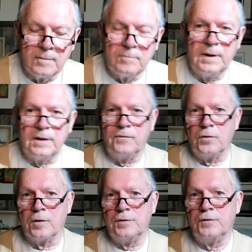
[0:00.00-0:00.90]
Many of you
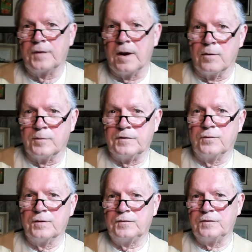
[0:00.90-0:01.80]
are using our
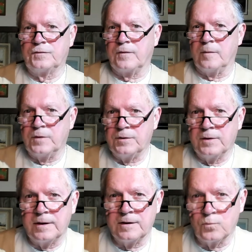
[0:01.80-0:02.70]
resources from the
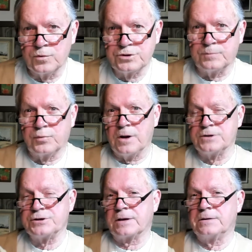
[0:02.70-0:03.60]
United in Worship
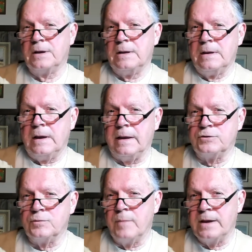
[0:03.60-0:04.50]
Project, and
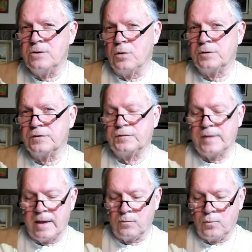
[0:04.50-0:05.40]
you may notice
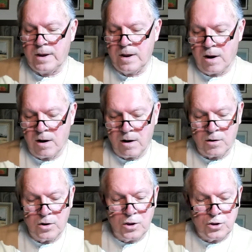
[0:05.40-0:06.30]
that we
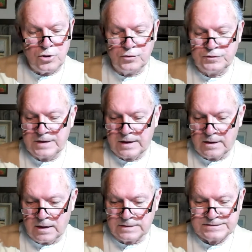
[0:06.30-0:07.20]
are using
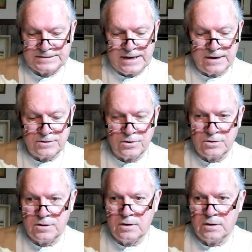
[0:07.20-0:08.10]
a
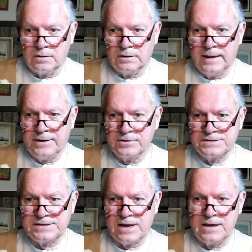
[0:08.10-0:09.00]
standard
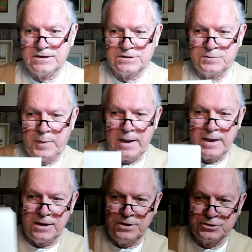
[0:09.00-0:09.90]
letter-sized
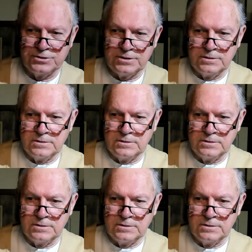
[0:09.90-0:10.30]
page,